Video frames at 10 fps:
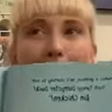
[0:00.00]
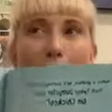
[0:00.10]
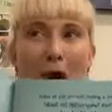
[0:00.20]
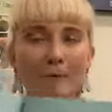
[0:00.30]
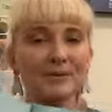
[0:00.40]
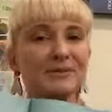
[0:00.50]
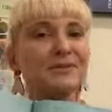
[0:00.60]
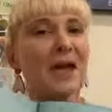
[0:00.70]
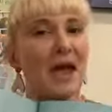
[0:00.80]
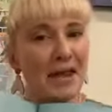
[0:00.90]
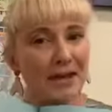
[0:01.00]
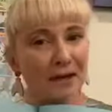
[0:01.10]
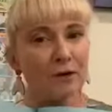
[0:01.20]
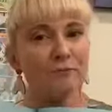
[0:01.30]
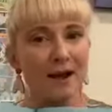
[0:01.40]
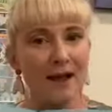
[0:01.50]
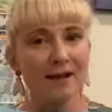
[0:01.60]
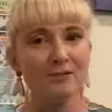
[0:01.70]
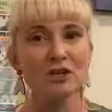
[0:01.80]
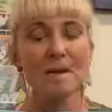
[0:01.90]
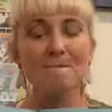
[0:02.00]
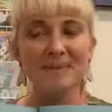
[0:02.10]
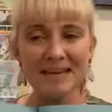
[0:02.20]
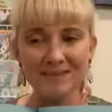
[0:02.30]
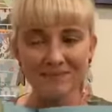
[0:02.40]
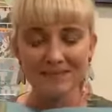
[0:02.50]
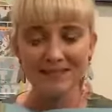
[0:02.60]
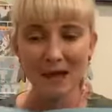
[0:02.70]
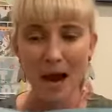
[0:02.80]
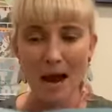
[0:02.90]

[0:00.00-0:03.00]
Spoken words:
ibis hang around bins.